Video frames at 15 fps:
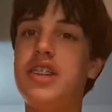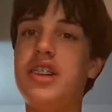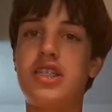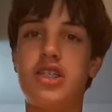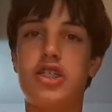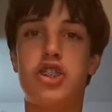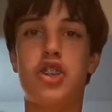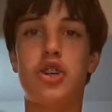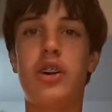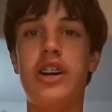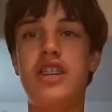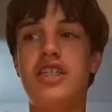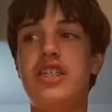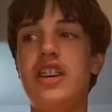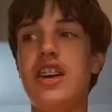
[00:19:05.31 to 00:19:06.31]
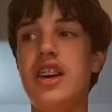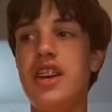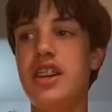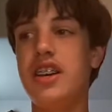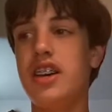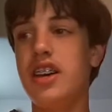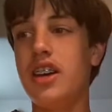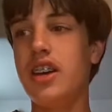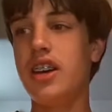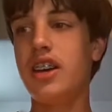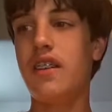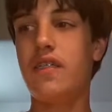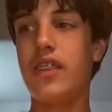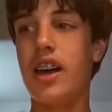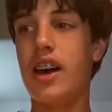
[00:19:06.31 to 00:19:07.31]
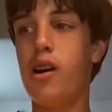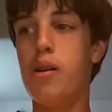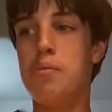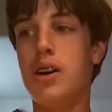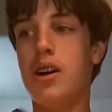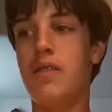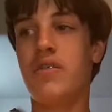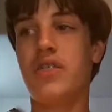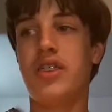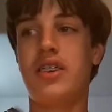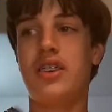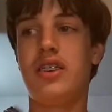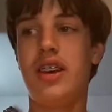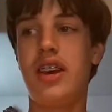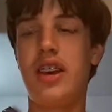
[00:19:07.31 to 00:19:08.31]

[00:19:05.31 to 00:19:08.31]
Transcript: disjointed album,